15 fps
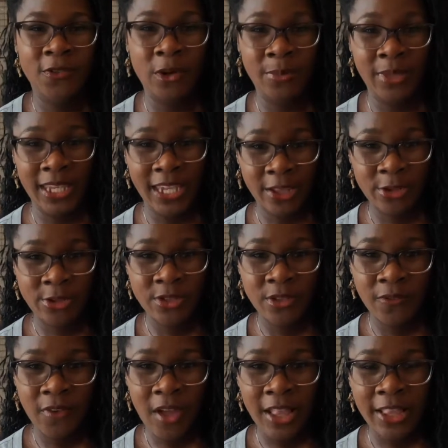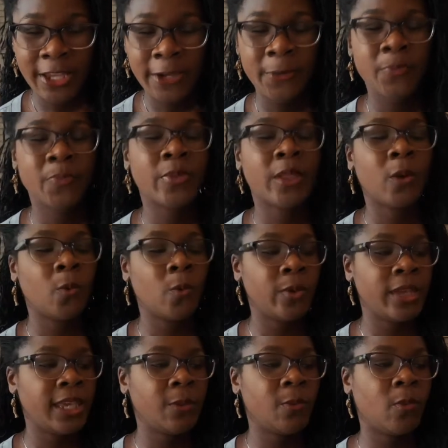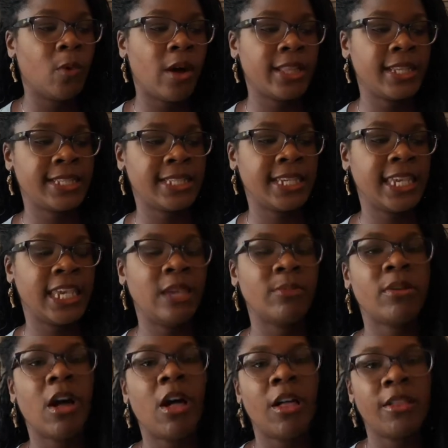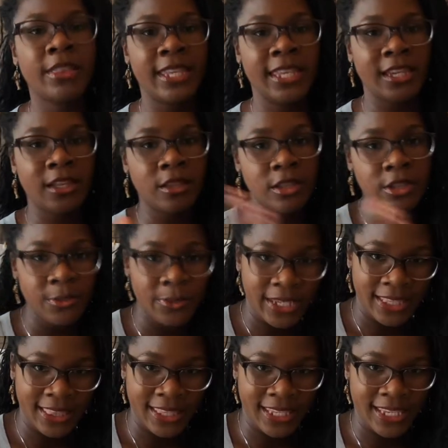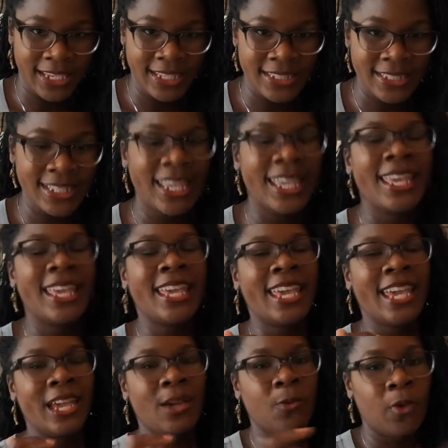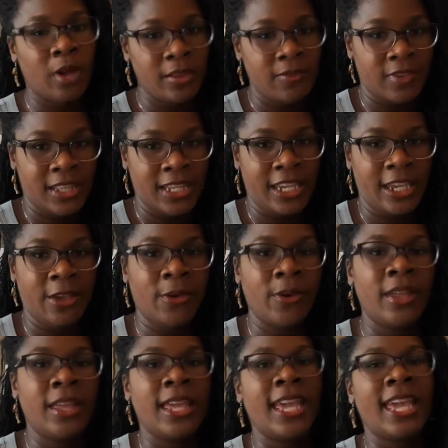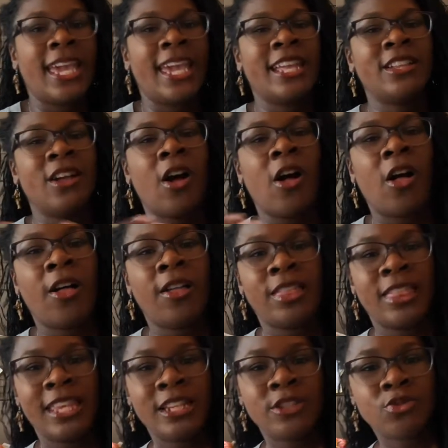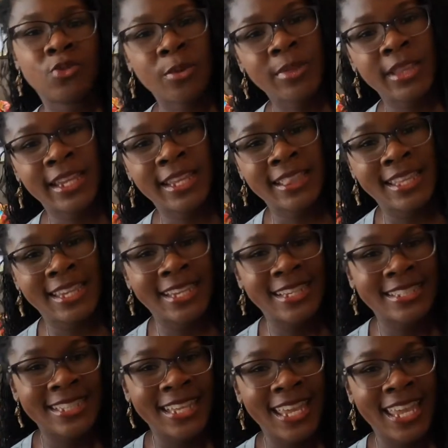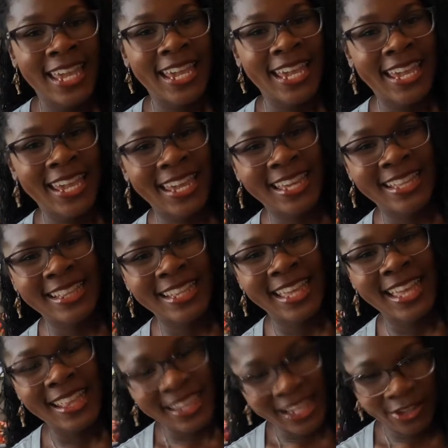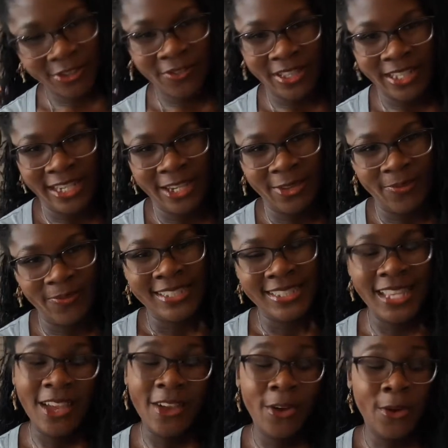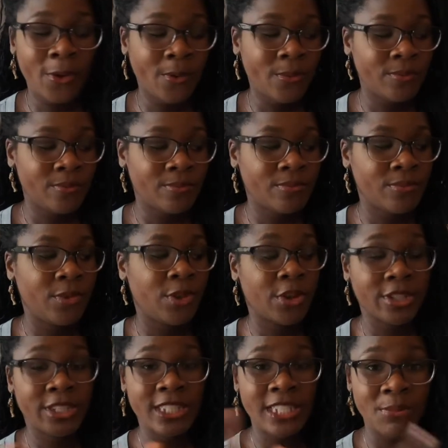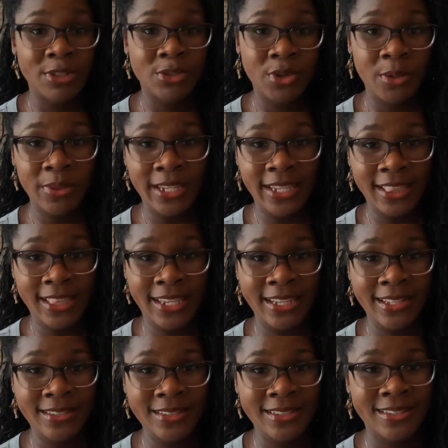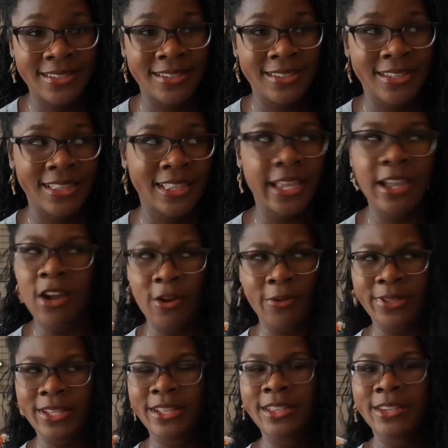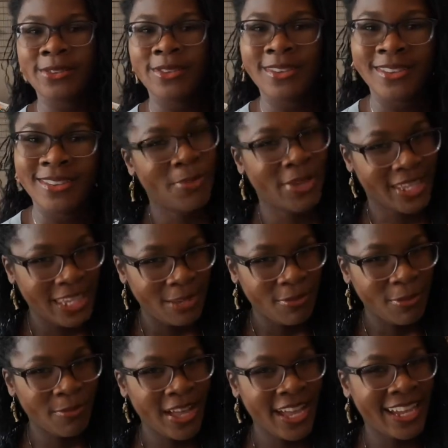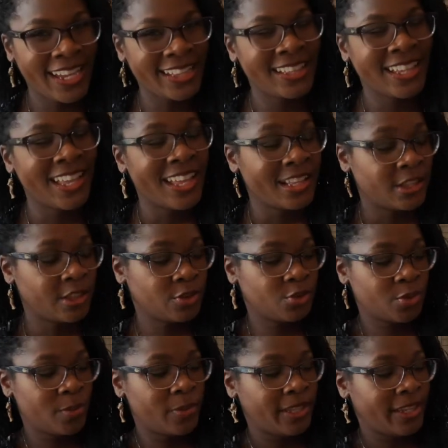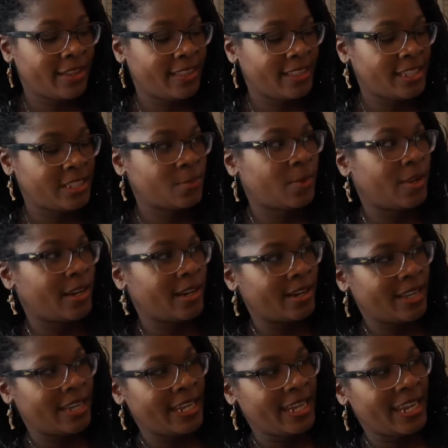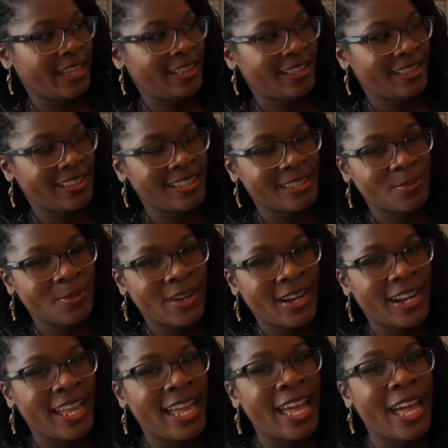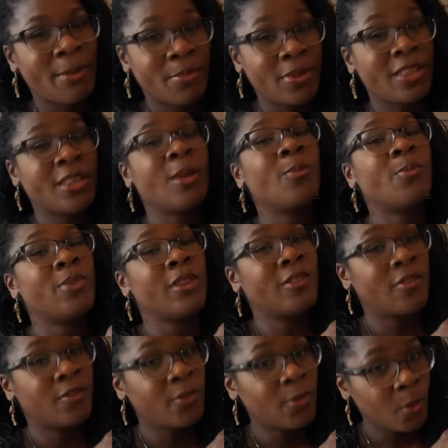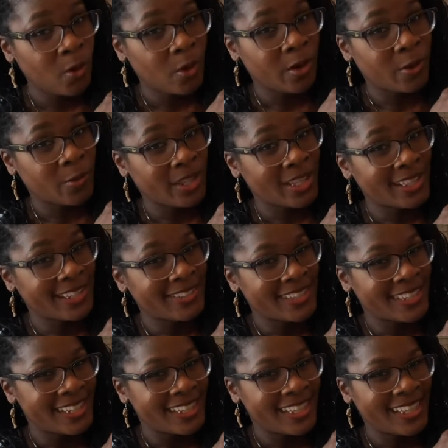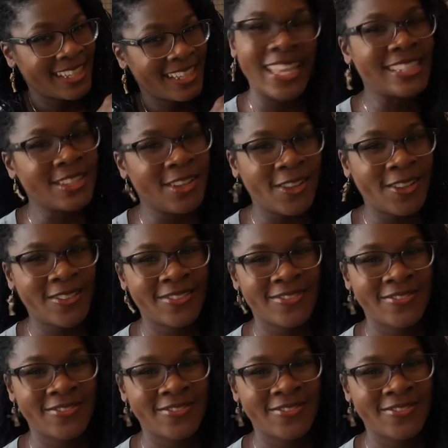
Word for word: for beginners to follow, we wanted to keep all the gluing things in one video and all the dremeling things in another video. So you're gonna see me dremeling things that are already glued. But keep in mind, the dremeling on this part and on this part happened before we glued it. That's all.